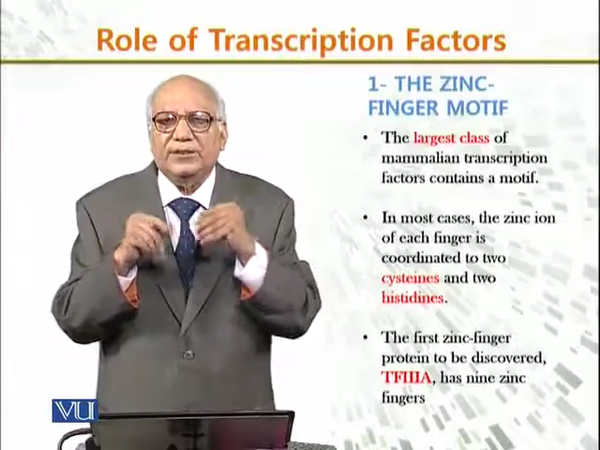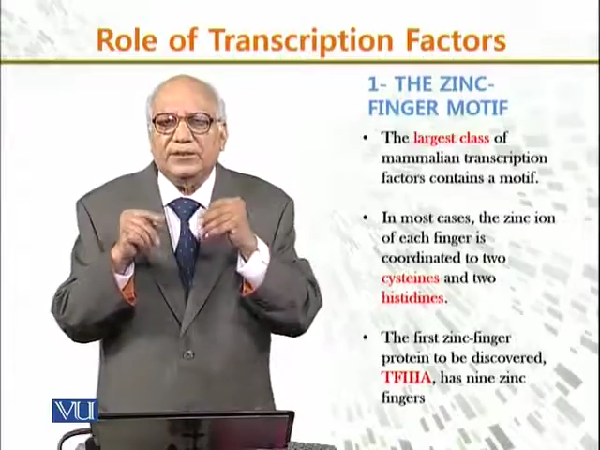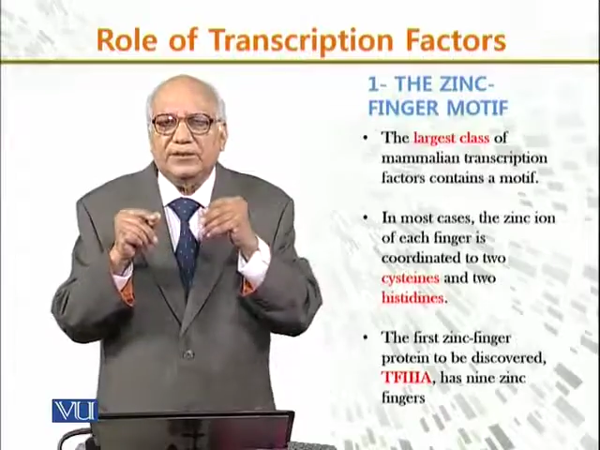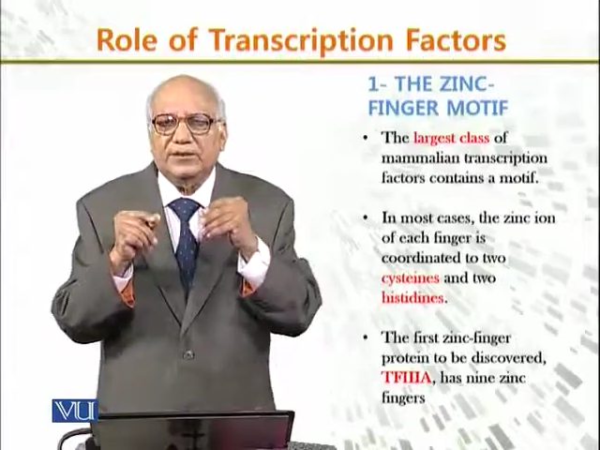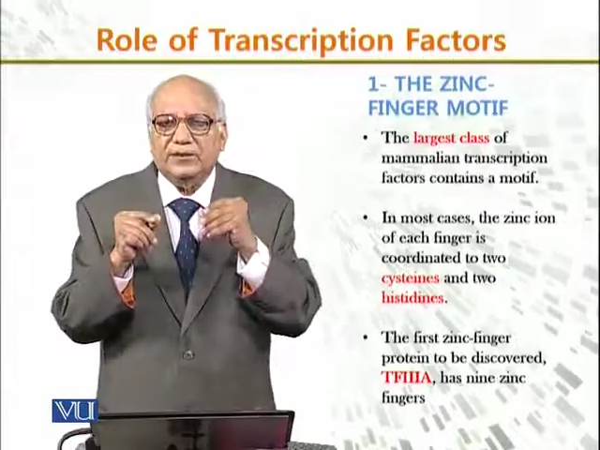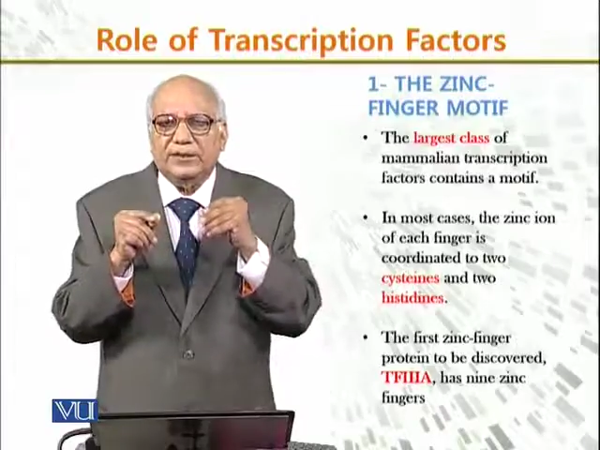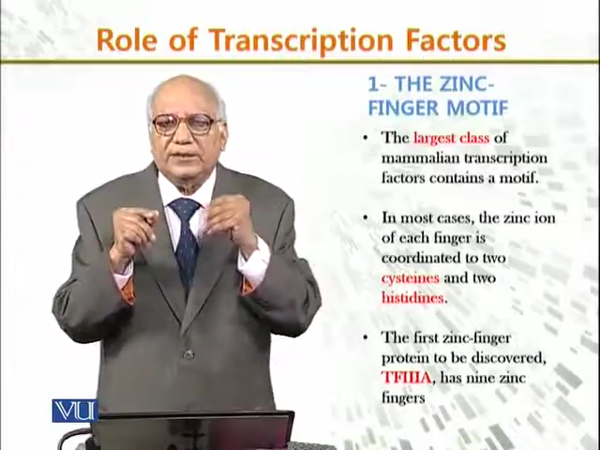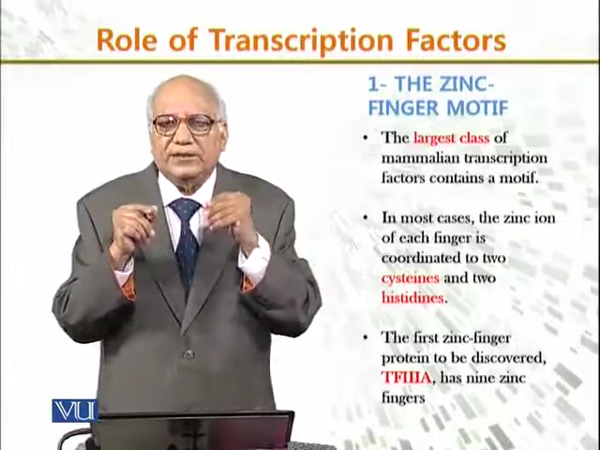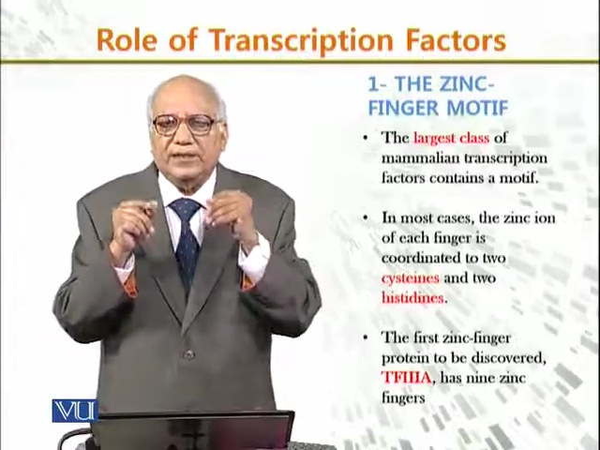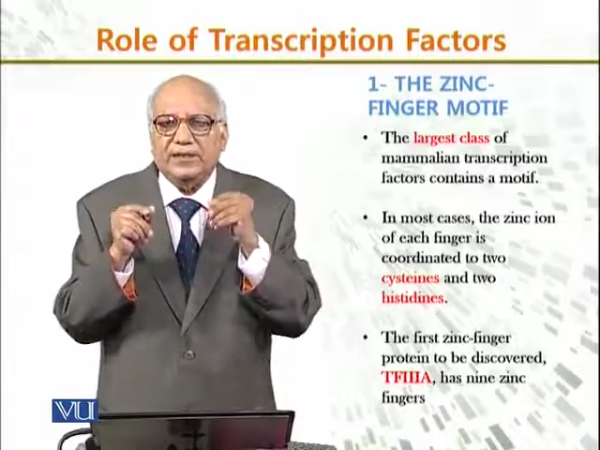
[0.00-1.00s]
which is known
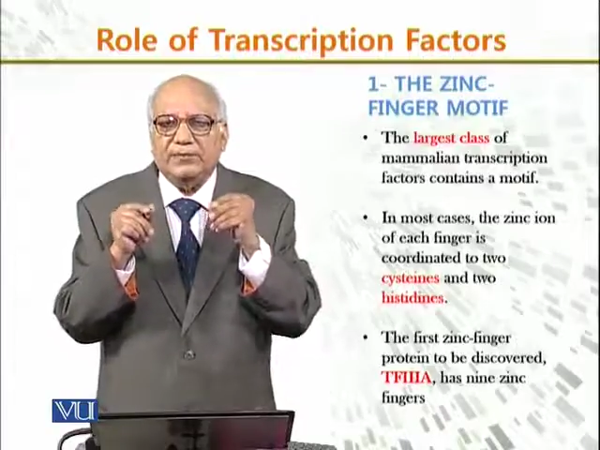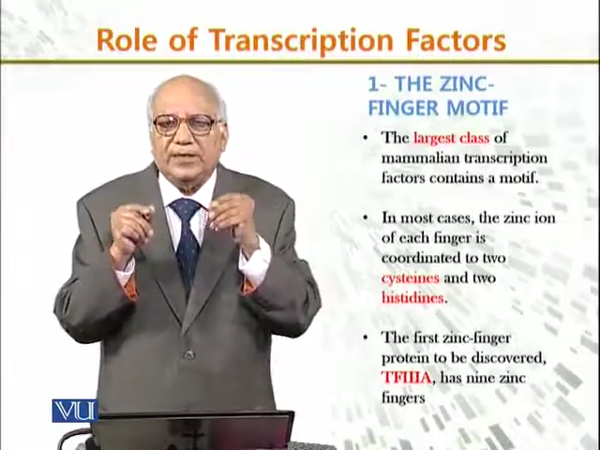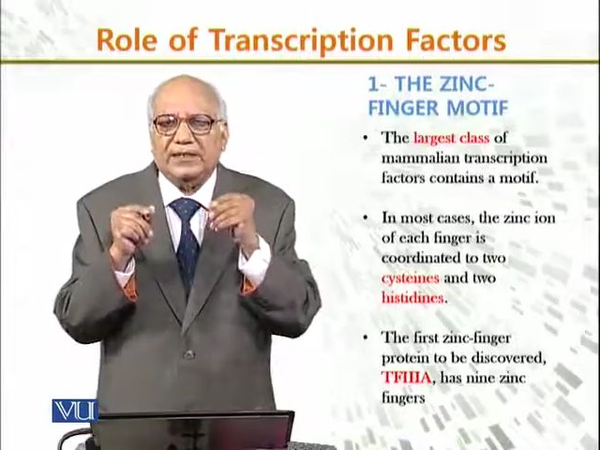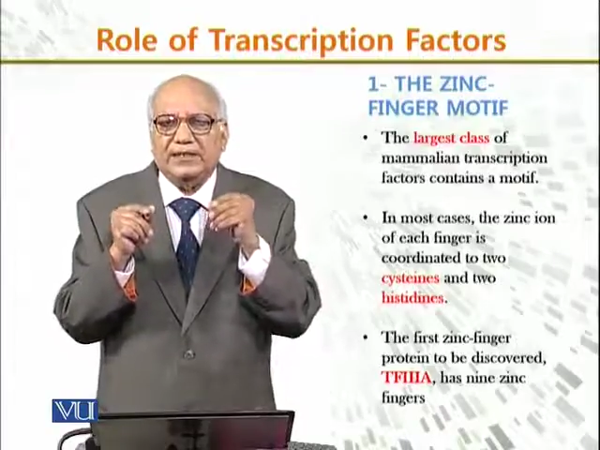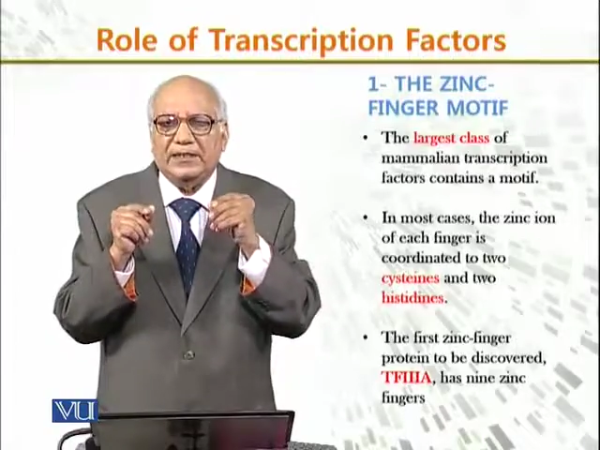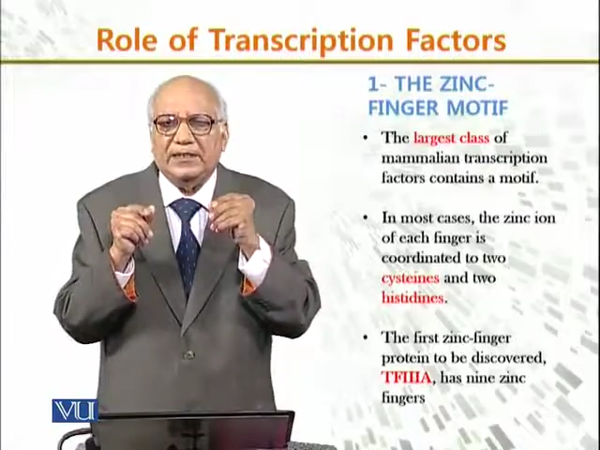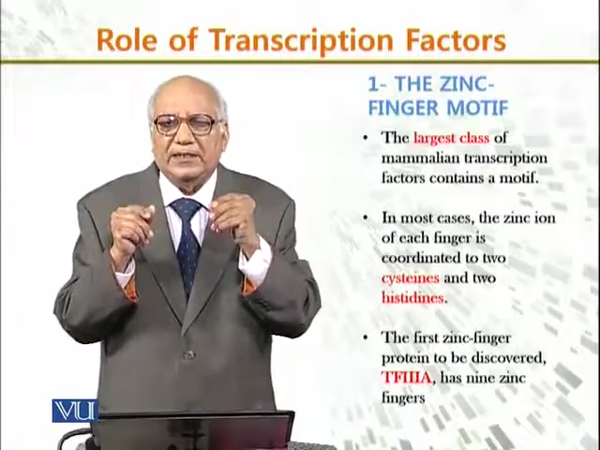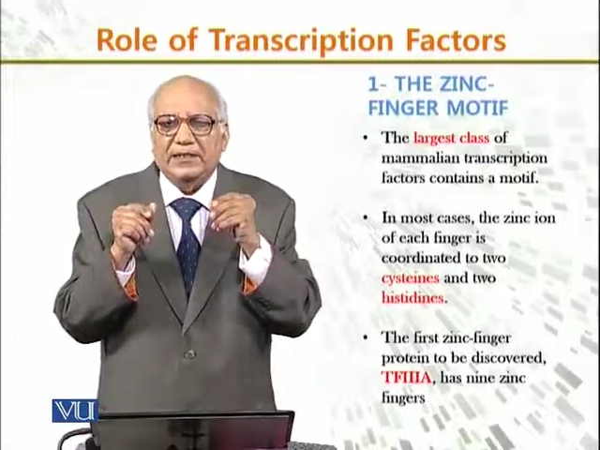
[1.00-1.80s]
as zinc factor,